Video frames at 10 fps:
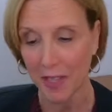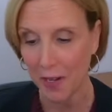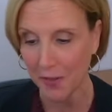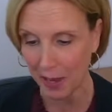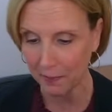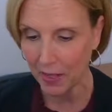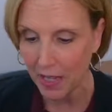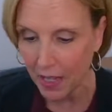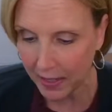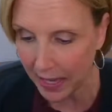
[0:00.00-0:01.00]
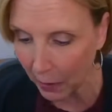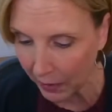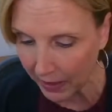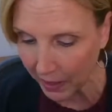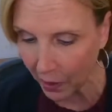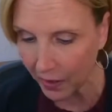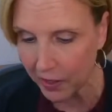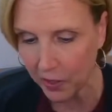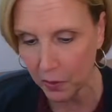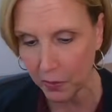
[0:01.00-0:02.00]
Okay, now we're going to go
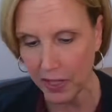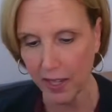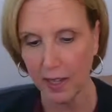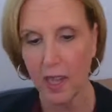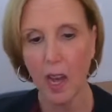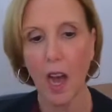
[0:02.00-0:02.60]
on to the reading.